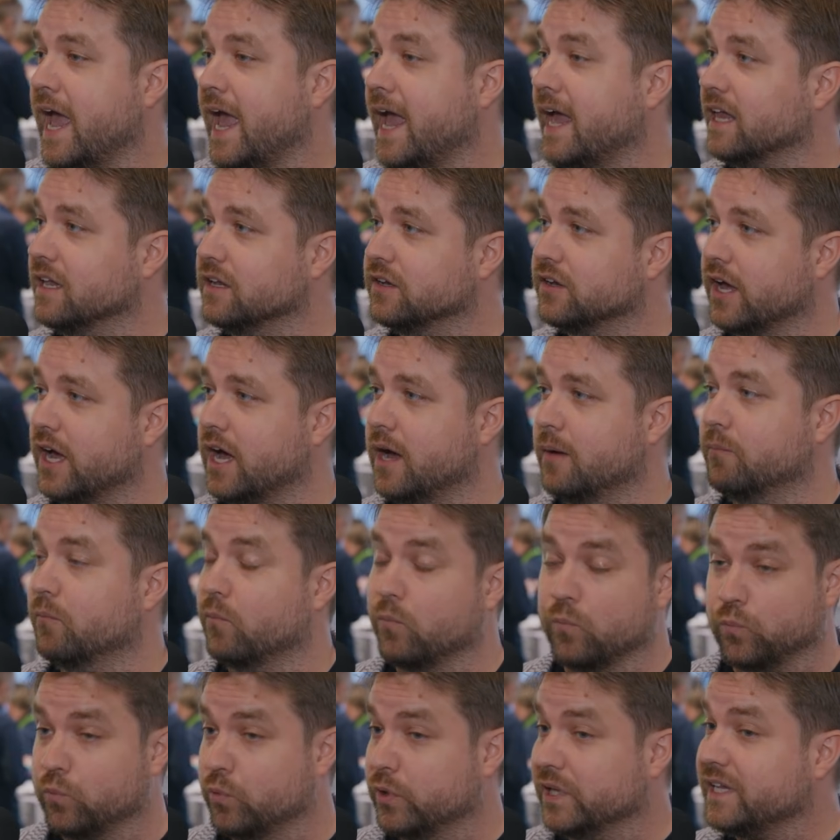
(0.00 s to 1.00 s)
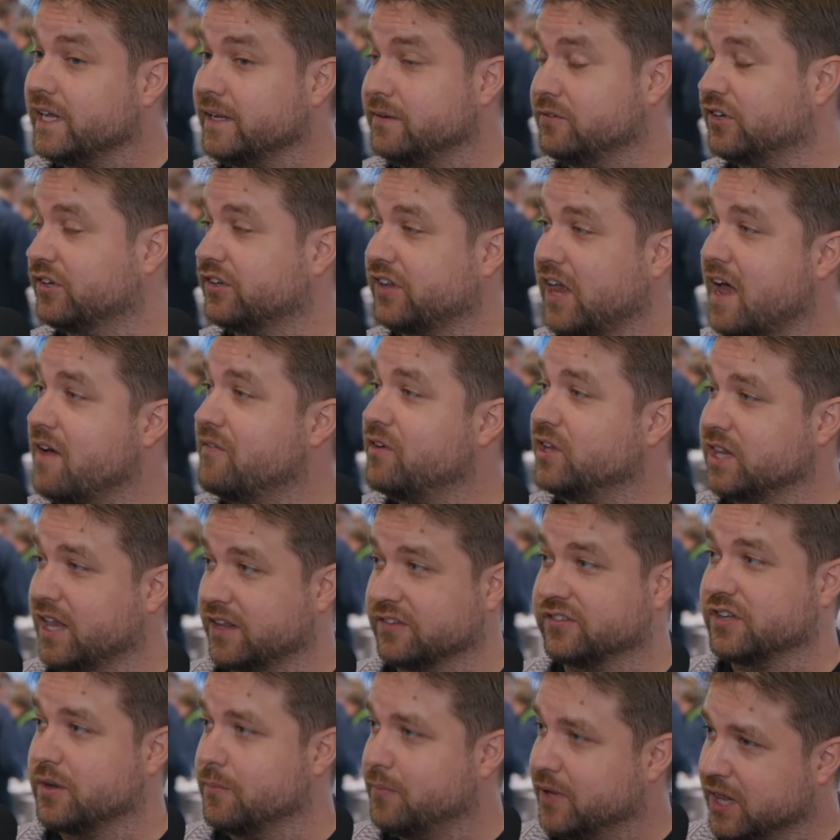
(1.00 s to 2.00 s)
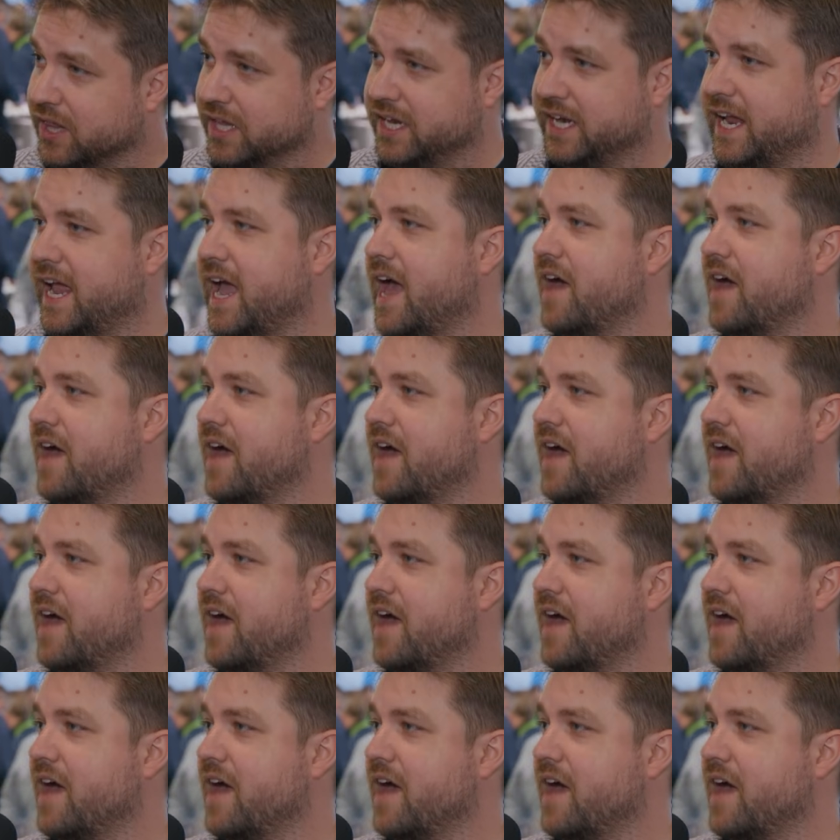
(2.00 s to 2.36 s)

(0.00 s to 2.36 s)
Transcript: and um, really just having that stability,